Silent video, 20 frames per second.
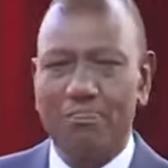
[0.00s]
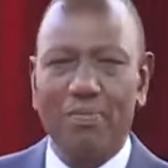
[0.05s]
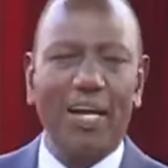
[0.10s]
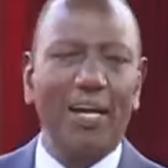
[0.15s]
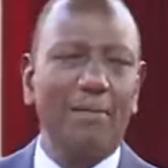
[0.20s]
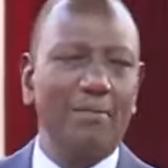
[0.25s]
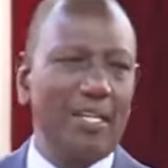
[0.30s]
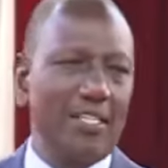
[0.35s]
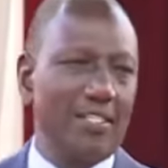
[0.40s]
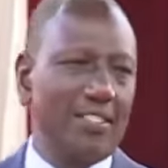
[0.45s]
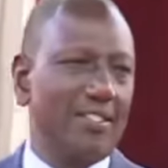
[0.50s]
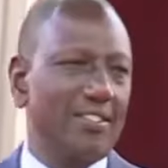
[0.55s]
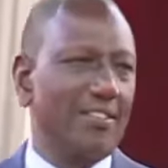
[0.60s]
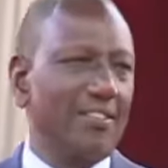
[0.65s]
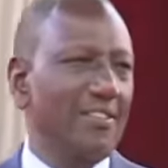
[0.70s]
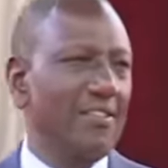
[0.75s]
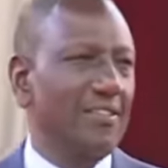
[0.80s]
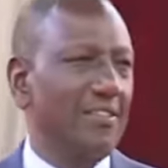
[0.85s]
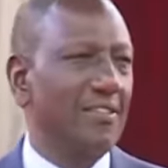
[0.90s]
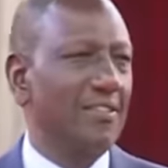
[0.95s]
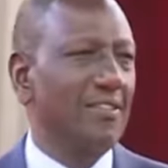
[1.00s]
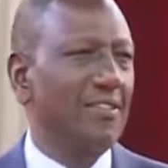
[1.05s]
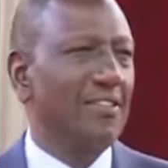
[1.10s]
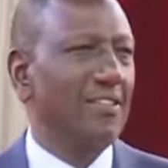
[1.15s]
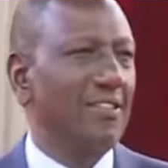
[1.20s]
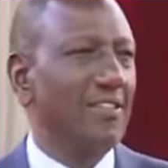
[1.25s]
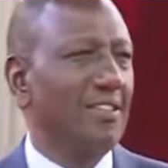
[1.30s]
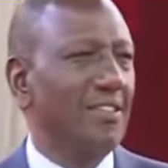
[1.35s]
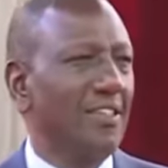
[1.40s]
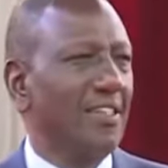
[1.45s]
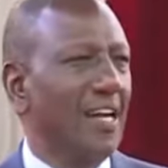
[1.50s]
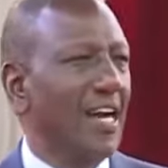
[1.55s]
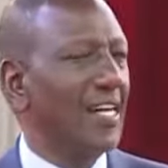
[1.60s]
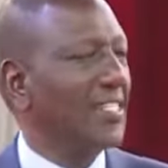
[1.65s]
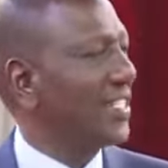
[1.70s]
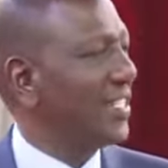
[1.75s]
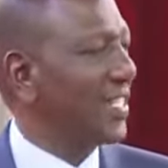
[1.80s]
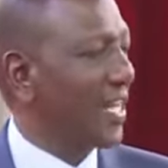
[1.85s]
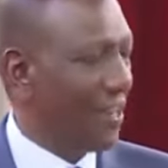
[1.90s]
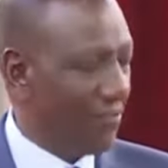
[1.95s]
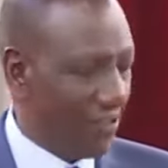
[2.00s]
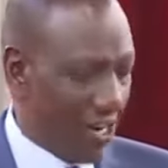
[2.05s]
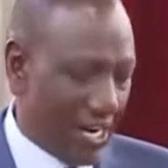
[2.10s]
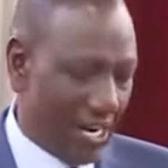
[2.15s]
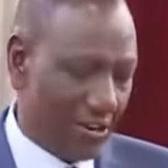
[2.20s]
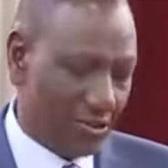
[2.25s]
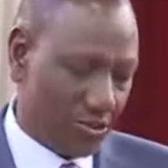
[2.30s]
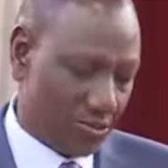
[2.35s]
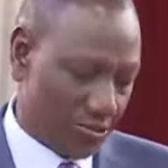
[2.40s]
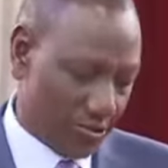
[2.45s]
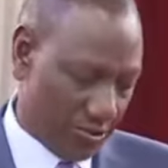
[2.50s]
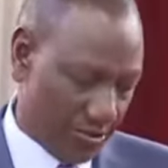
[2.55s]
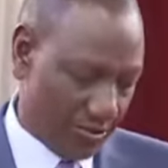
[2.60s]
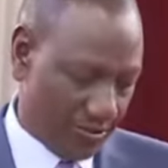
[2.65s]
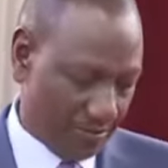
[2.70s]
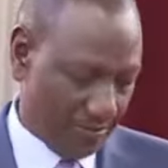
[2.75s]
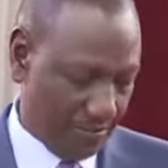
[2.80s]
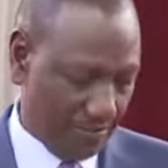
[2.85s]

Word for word: of parliament, I didn't have a house.